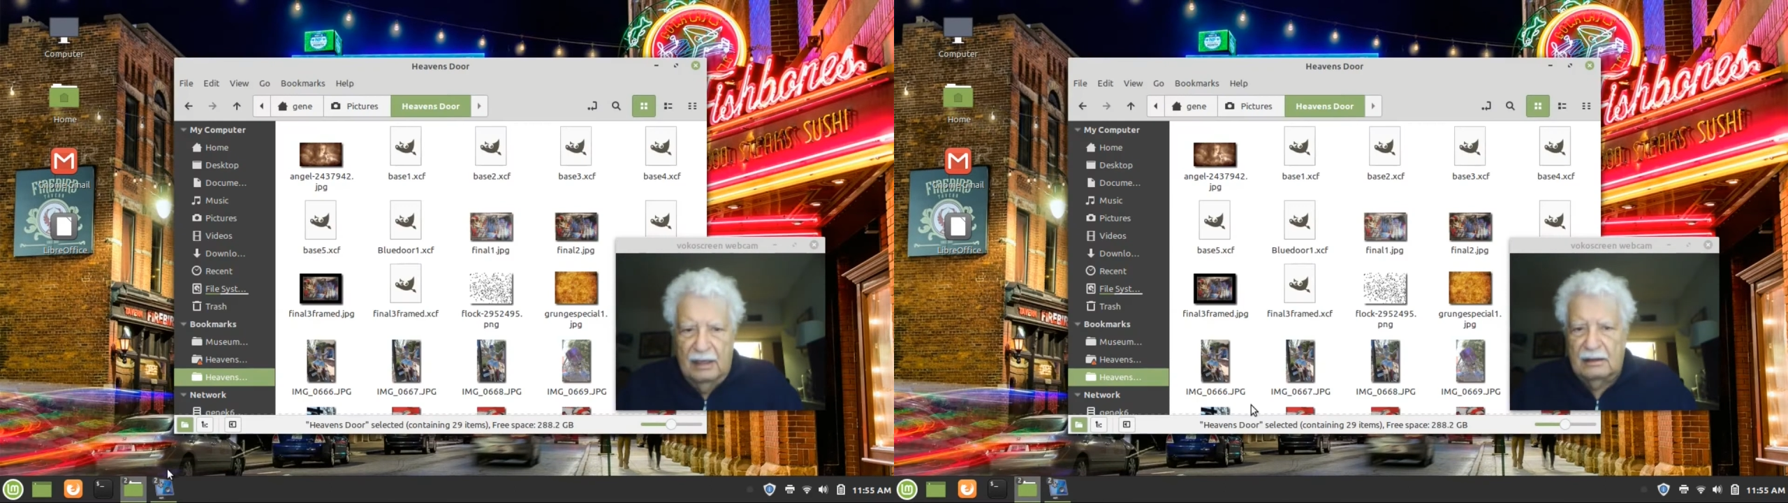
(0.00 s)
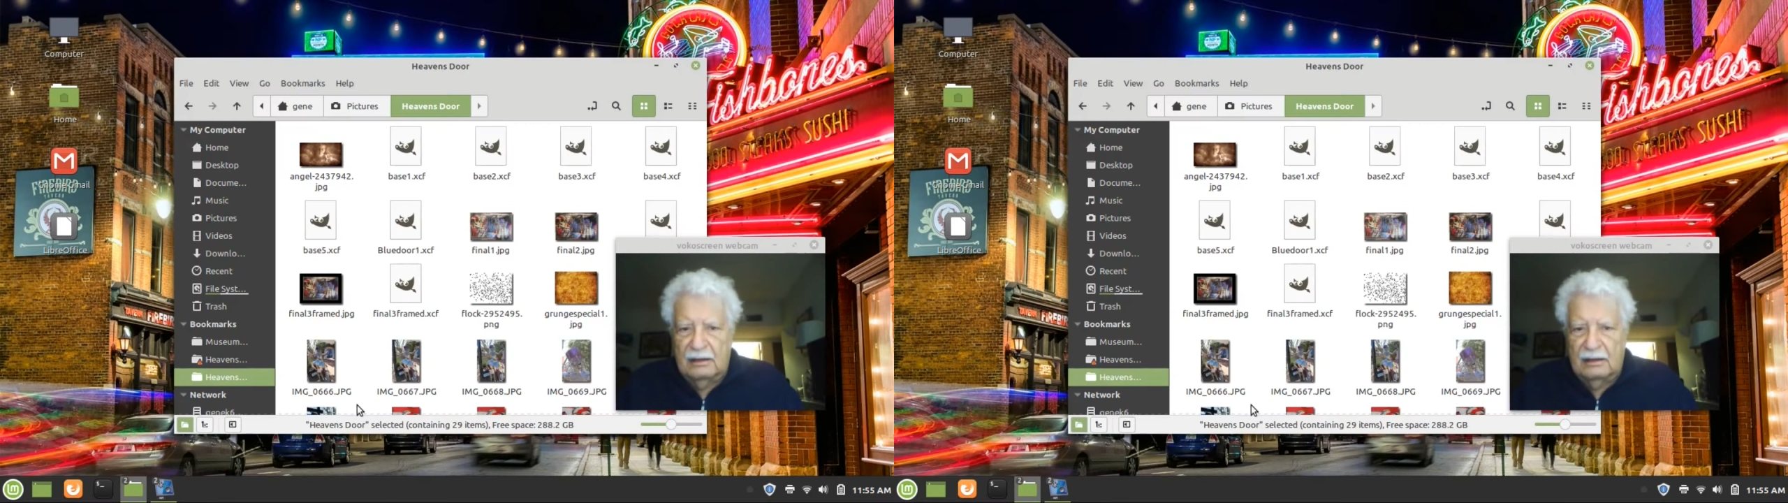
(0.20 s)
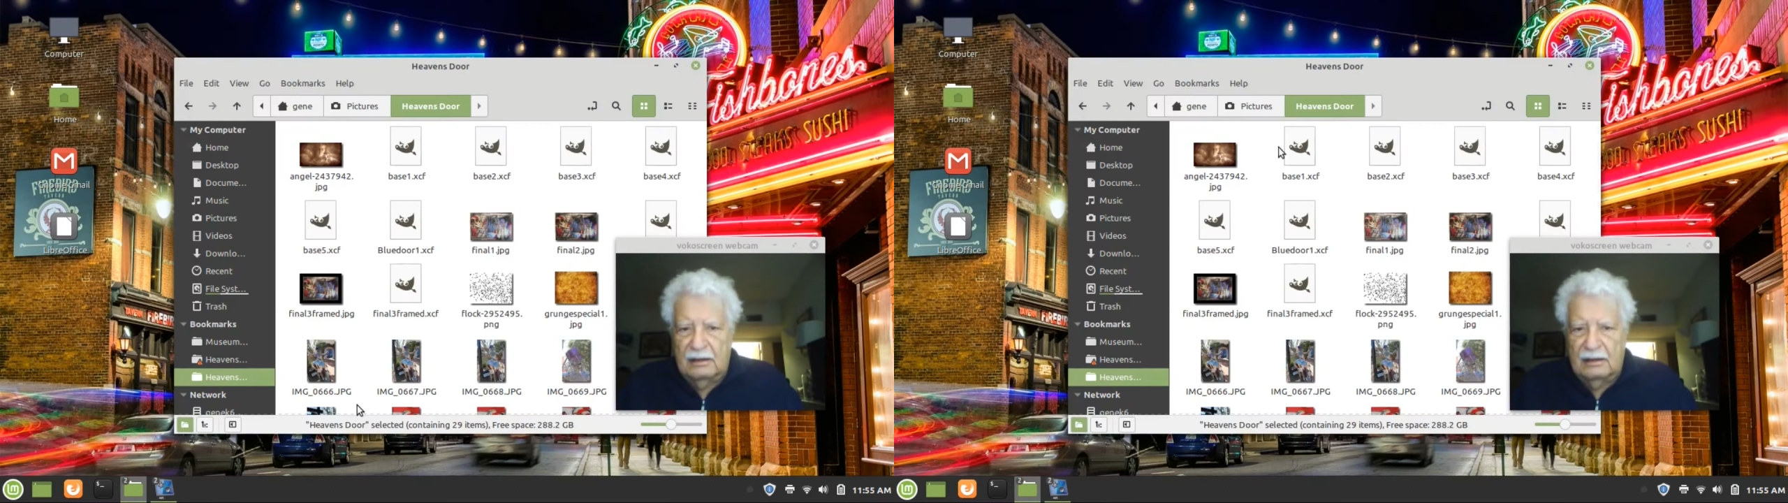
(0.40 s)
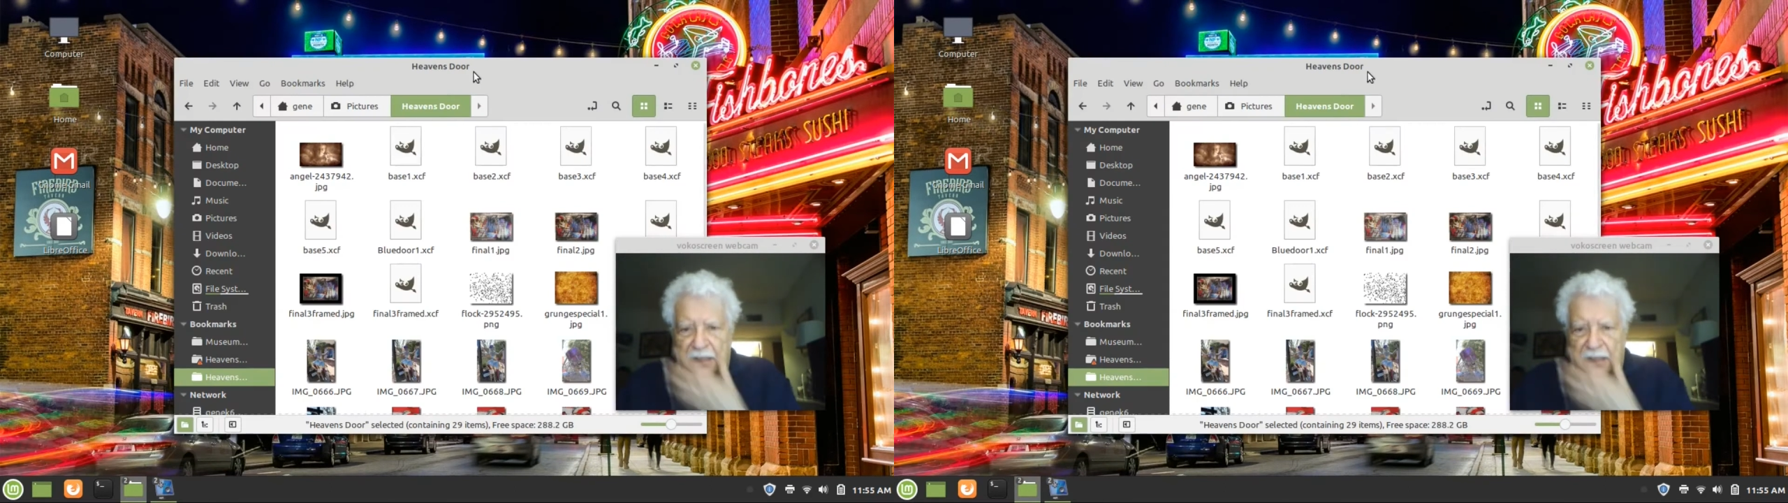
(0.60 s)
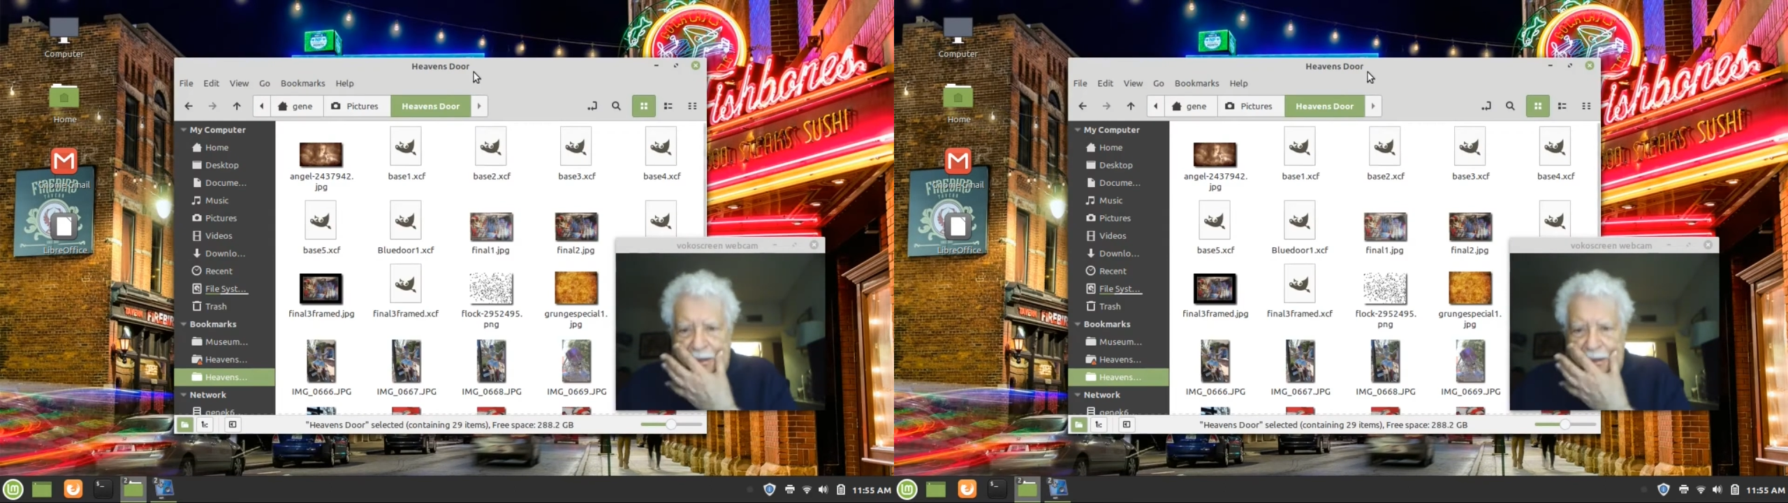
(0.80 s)
that I
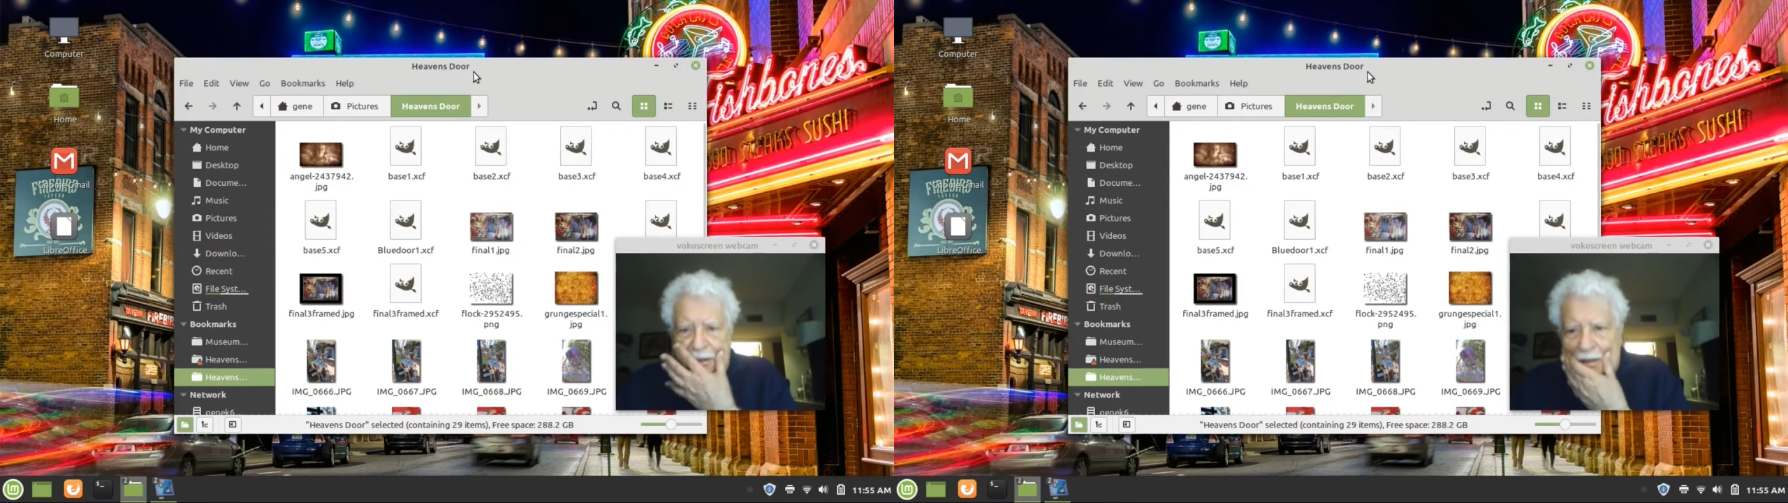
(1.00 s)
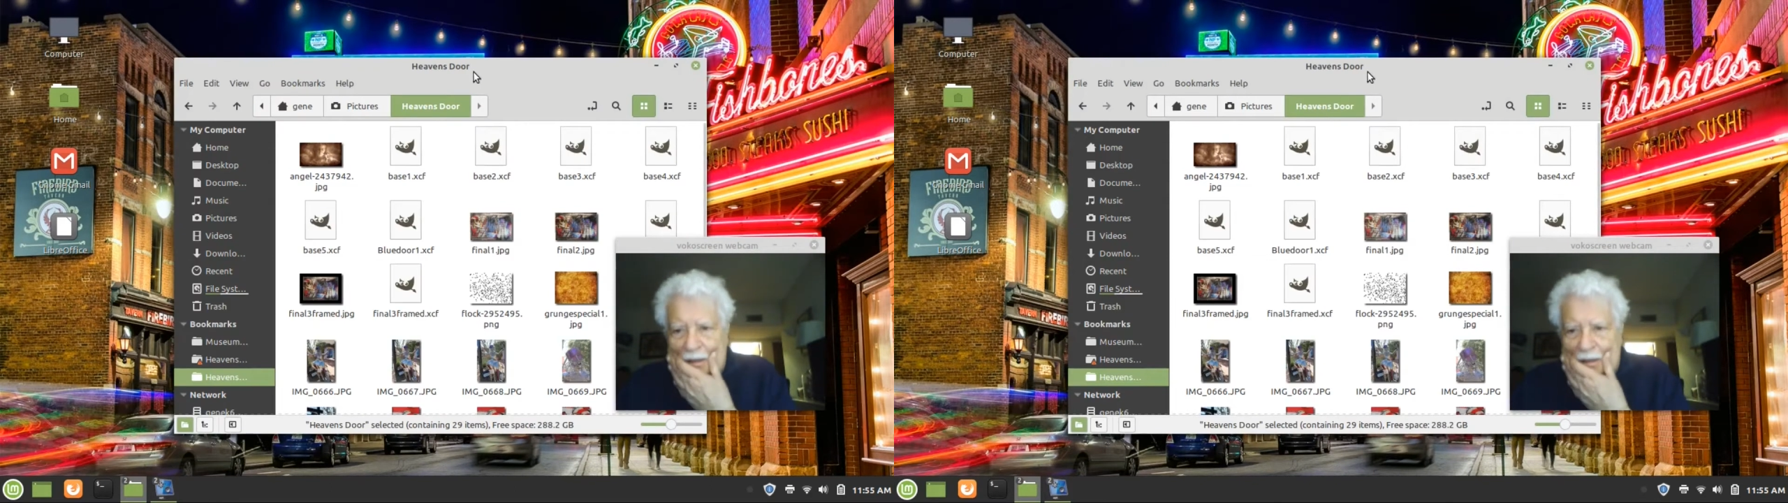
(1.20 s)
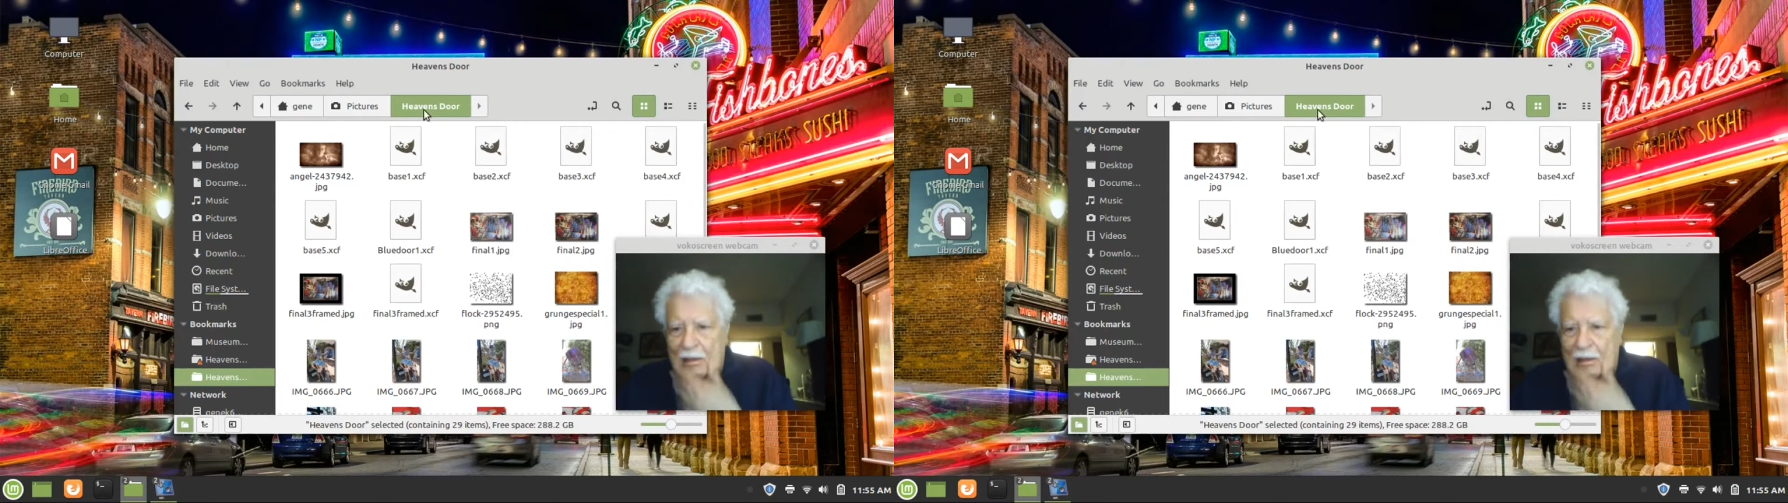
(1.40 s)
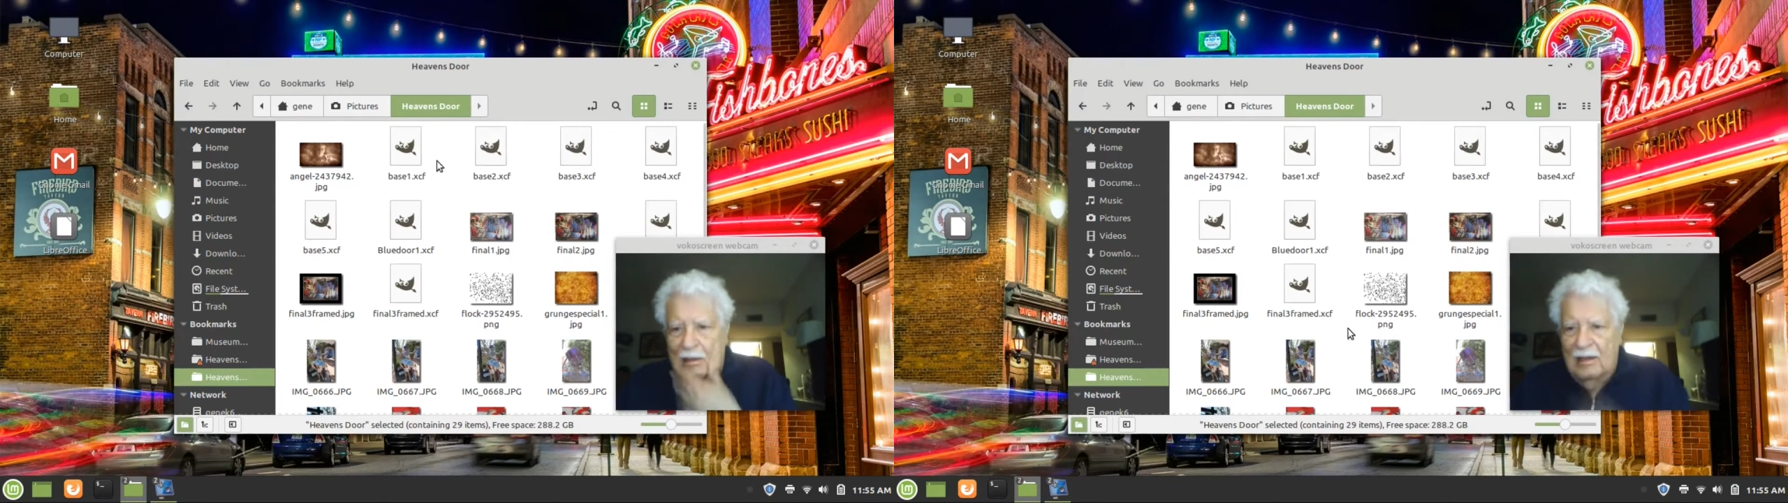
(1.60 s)
could do that